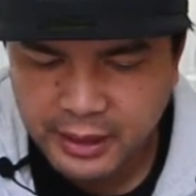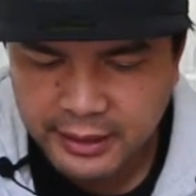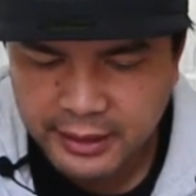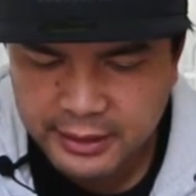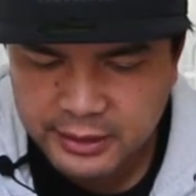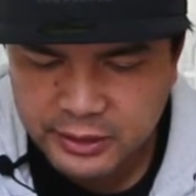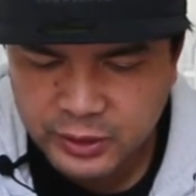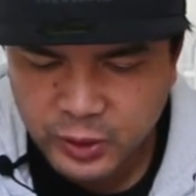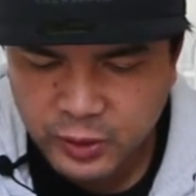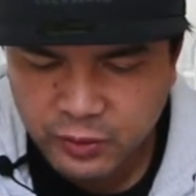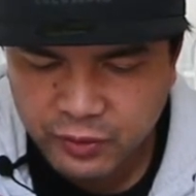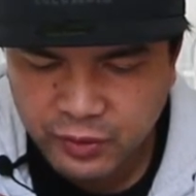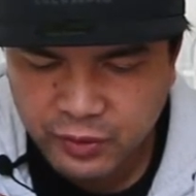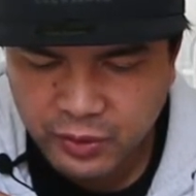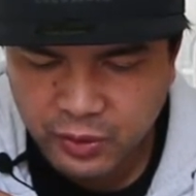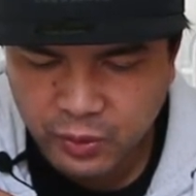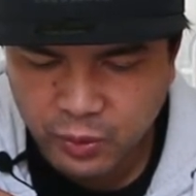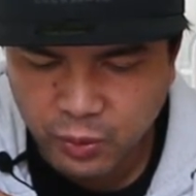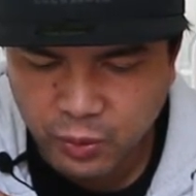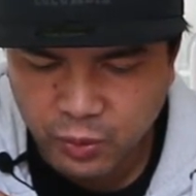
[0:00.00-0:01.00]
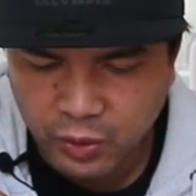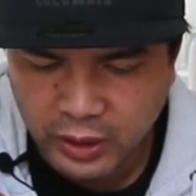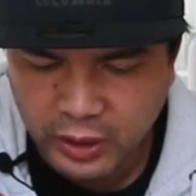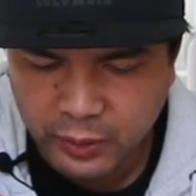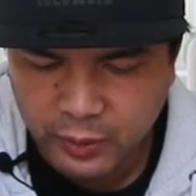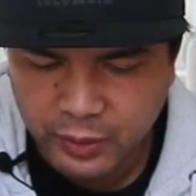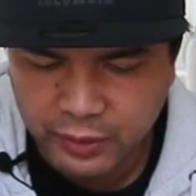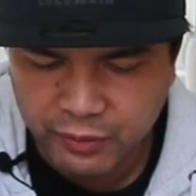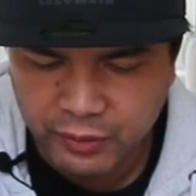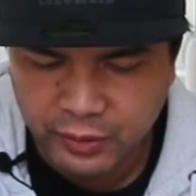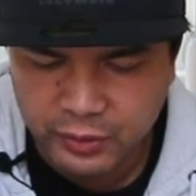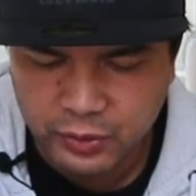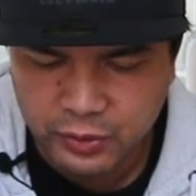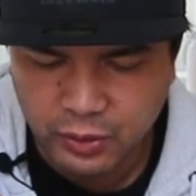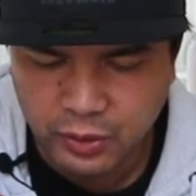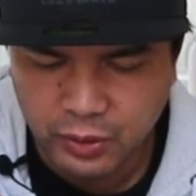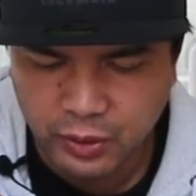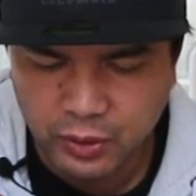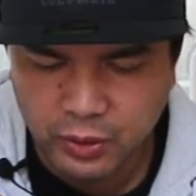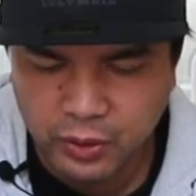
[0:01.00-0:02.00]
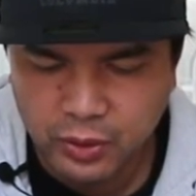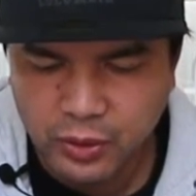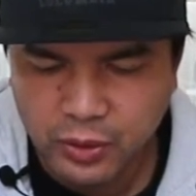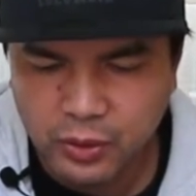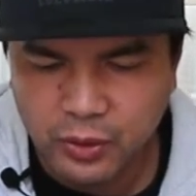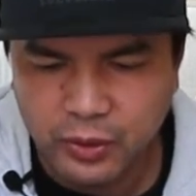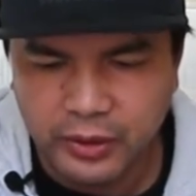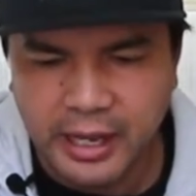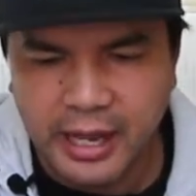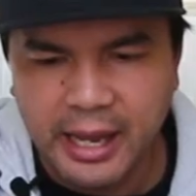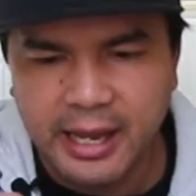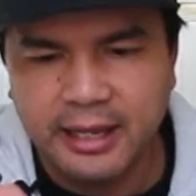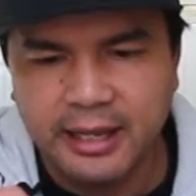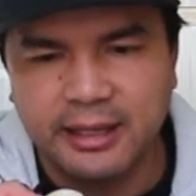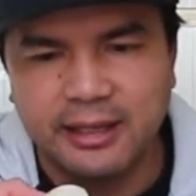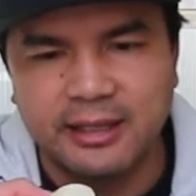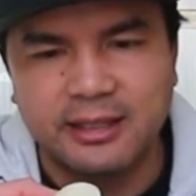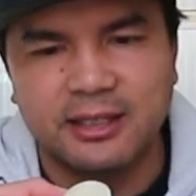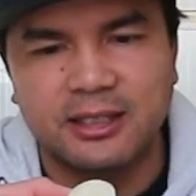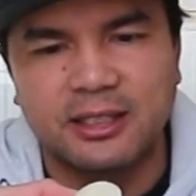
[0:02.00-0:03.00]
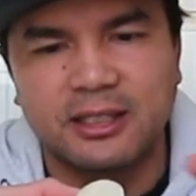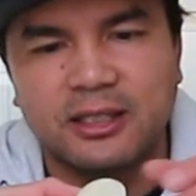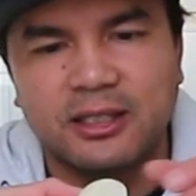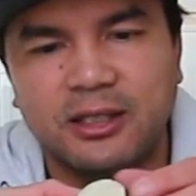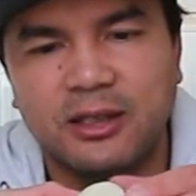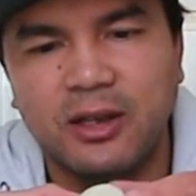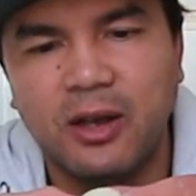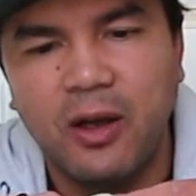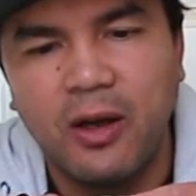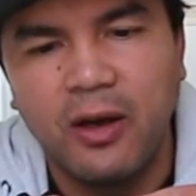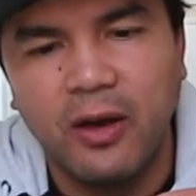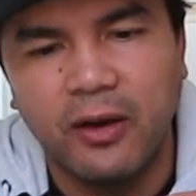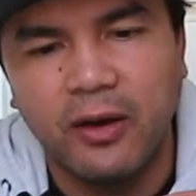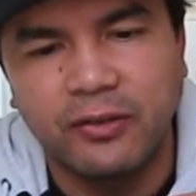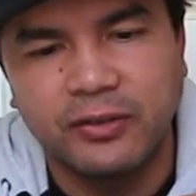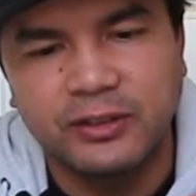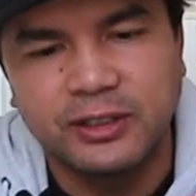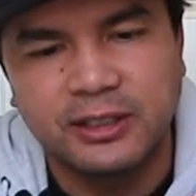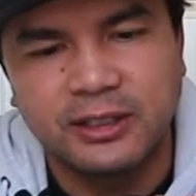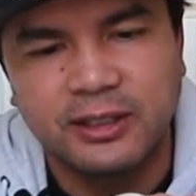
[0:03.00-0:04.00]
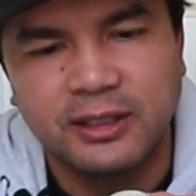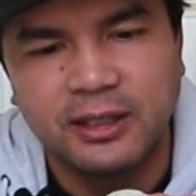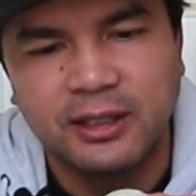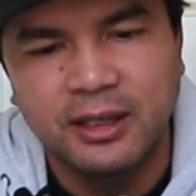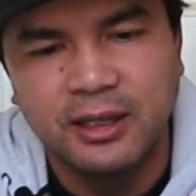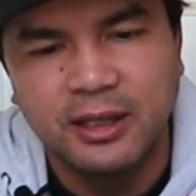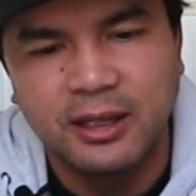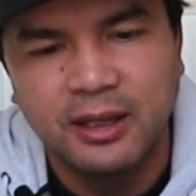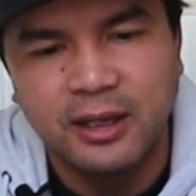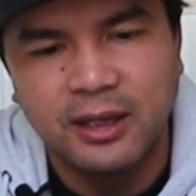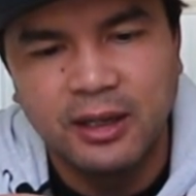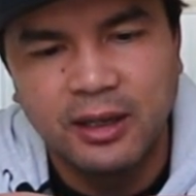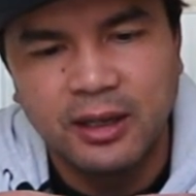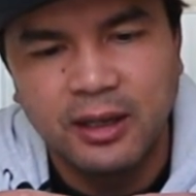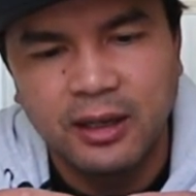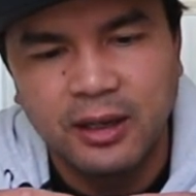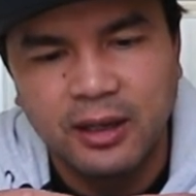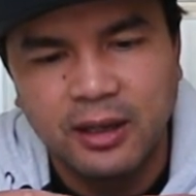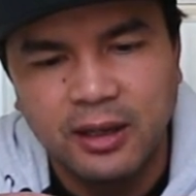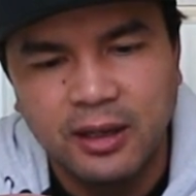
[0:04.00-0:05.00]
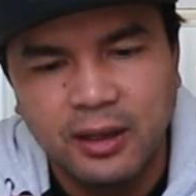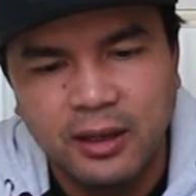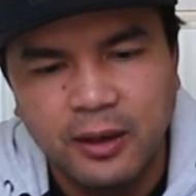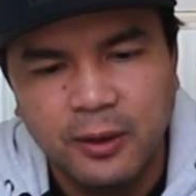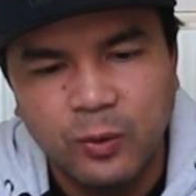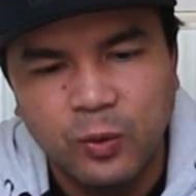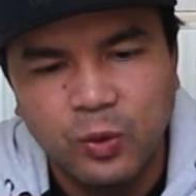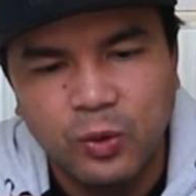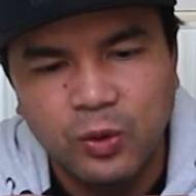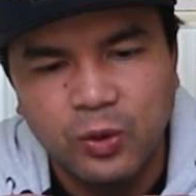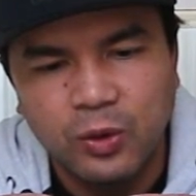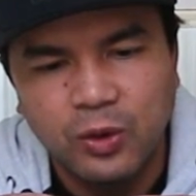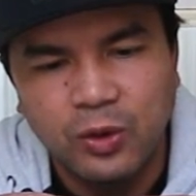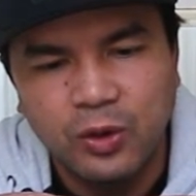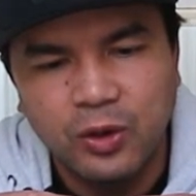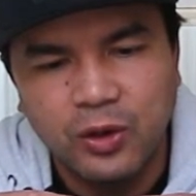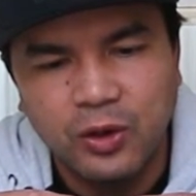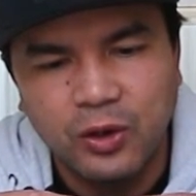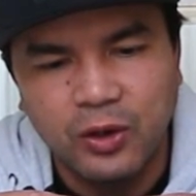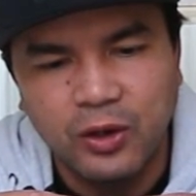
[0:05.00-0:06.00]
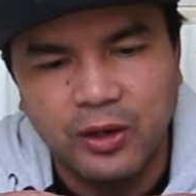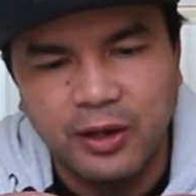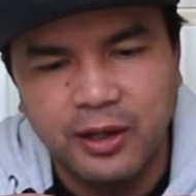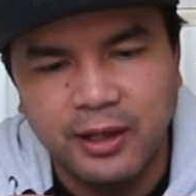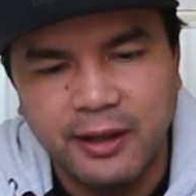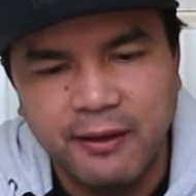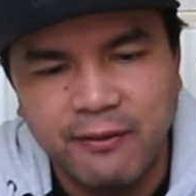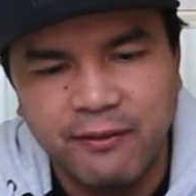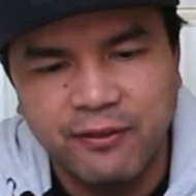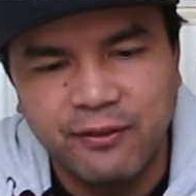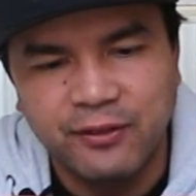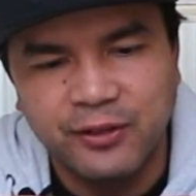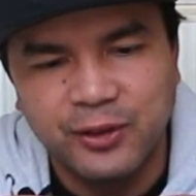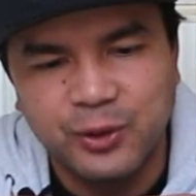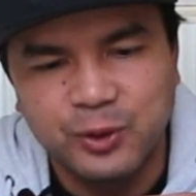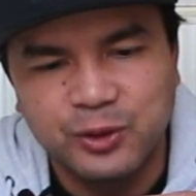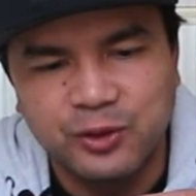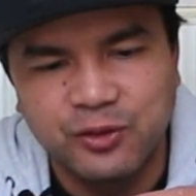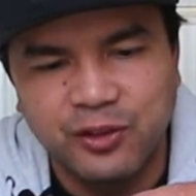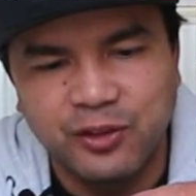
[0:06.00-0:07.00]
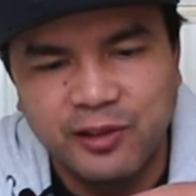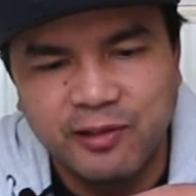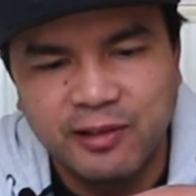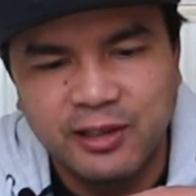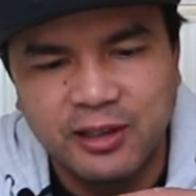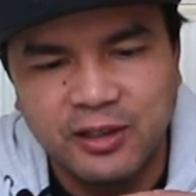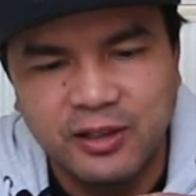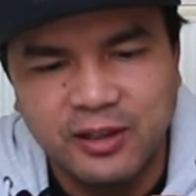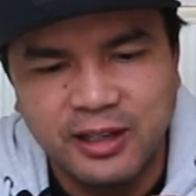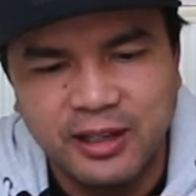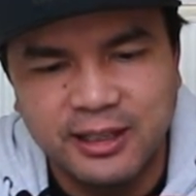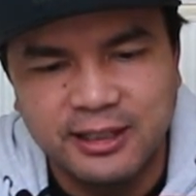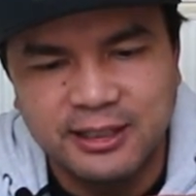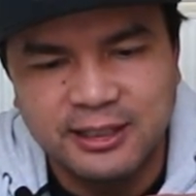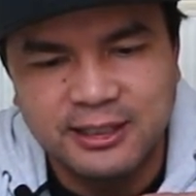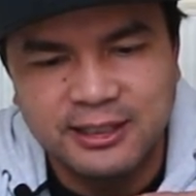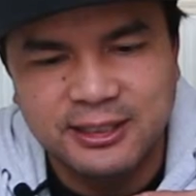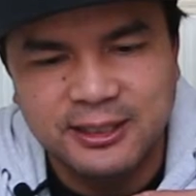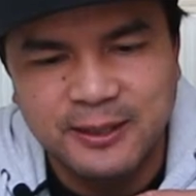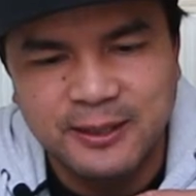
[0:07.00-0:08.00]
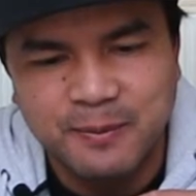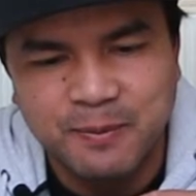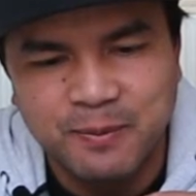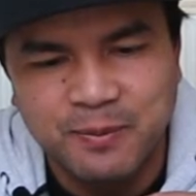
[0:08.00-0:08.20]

Let's go for the white one first. Oh, that is soft. Oh, that feels very nice.